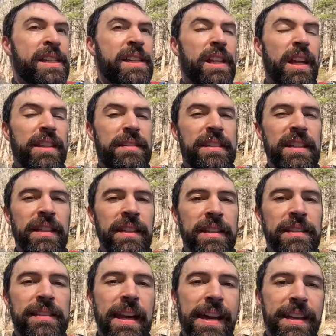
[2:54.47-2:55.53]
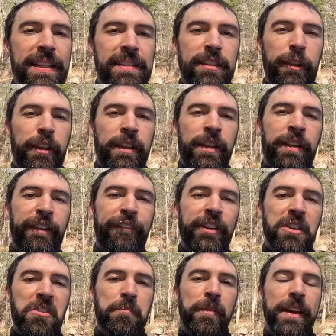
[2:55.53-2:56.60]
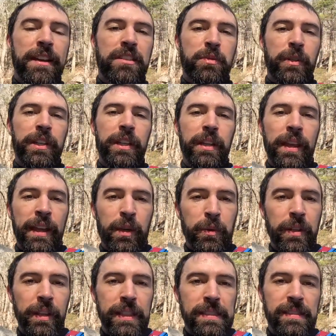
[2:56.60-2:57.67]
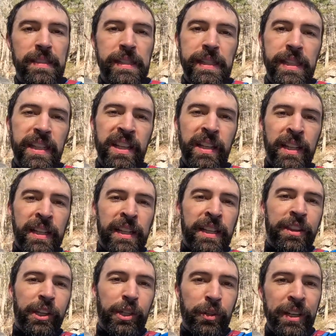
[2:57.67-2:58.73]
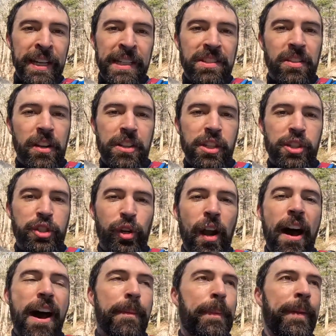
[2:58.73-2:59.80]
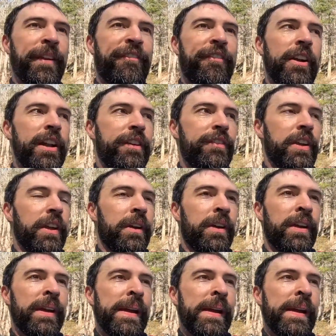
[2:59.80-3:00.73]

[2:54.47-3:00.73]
you know, sitting in this eddy is the first place where you like really see the green start to drop in front of you.